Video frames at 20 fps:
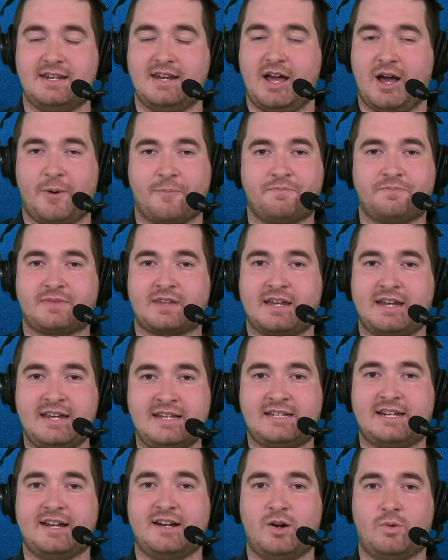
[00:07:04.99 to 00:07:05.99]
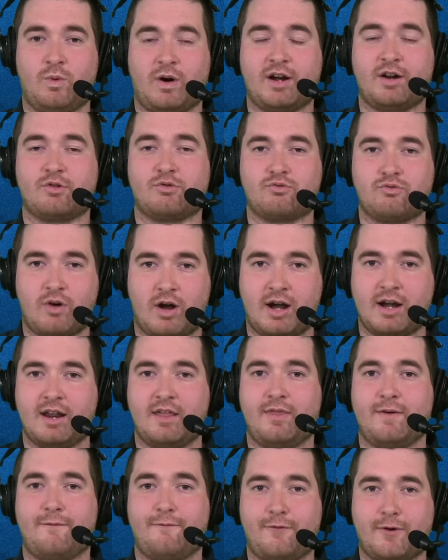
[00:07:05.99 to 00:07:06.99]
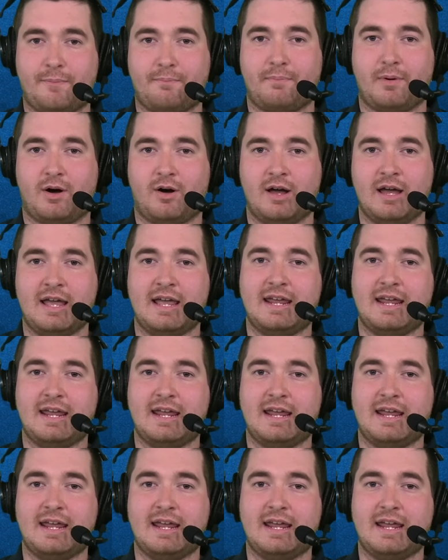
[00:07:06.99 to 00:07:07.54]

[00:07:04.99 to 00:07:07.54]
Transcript: No, he's going to want to run the football.